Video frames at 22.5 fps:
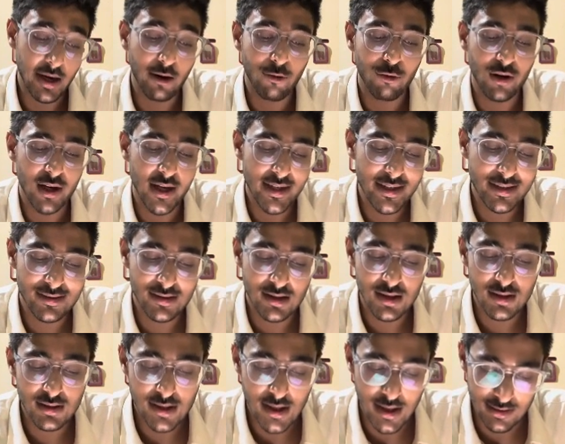the cell
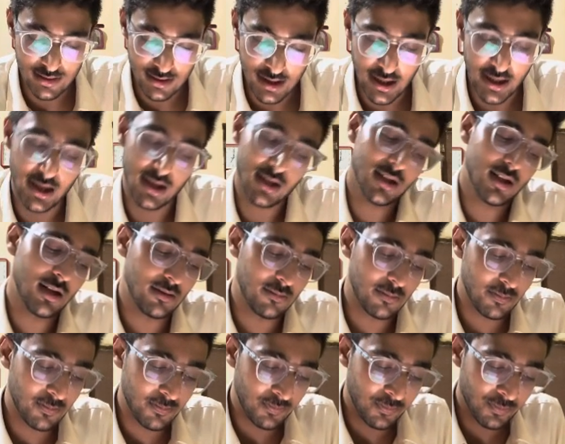cycle,
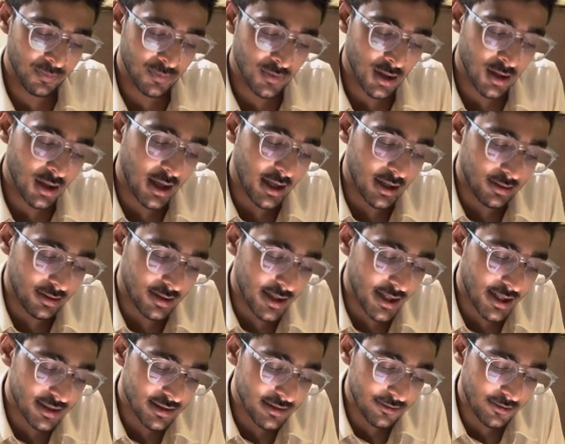and that's why
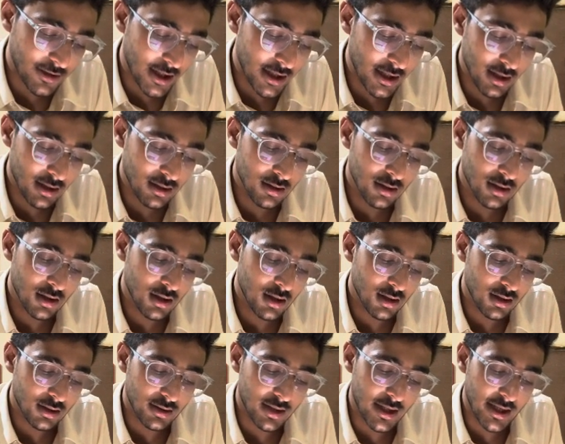there is
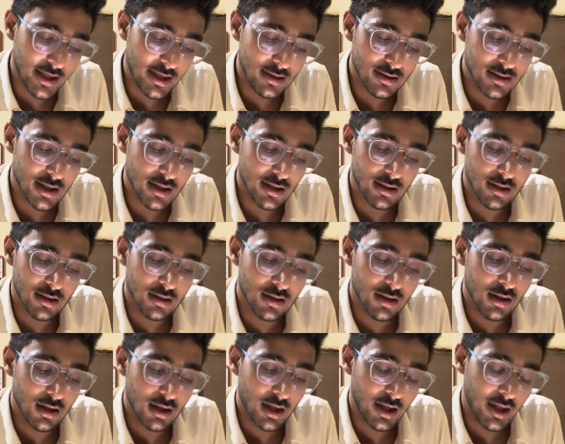an
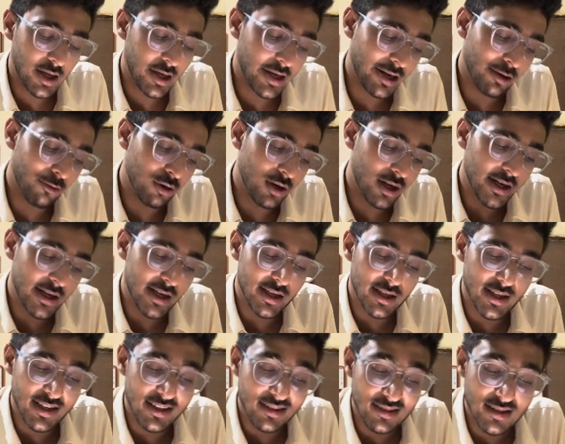irregularity in the
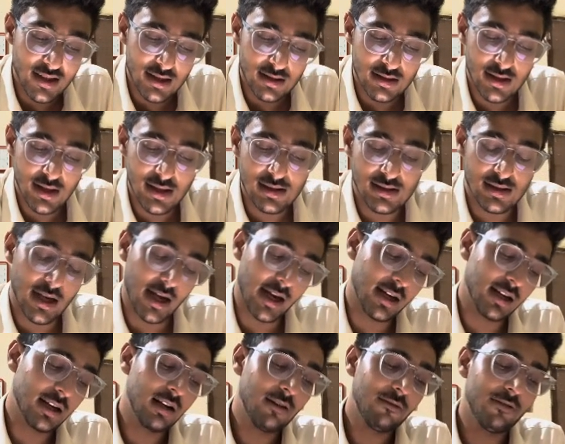cell cycle which
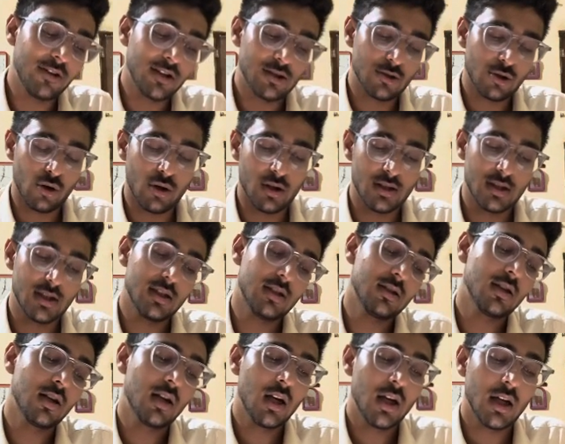causes
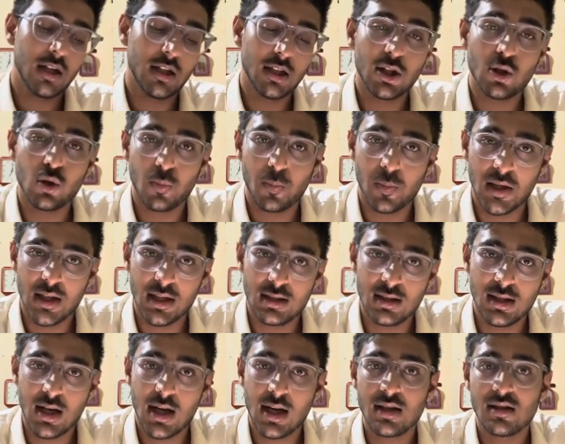neoplasias
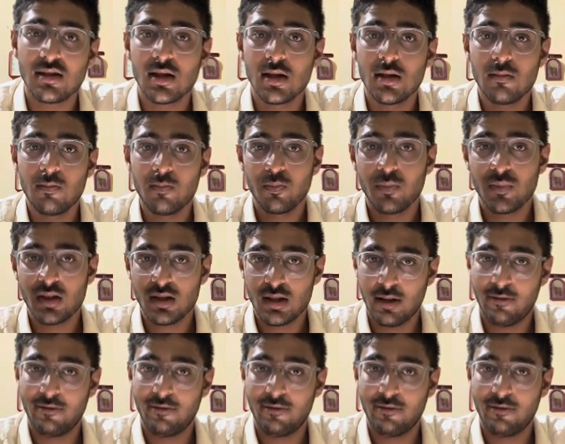in several